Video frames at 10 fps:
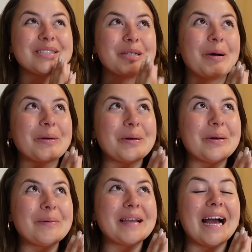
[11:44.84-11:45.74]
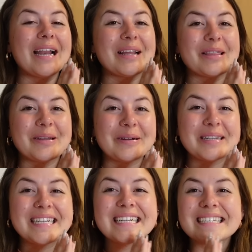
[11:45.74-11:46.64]
total, we got
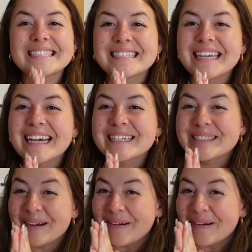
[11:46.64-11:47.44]
36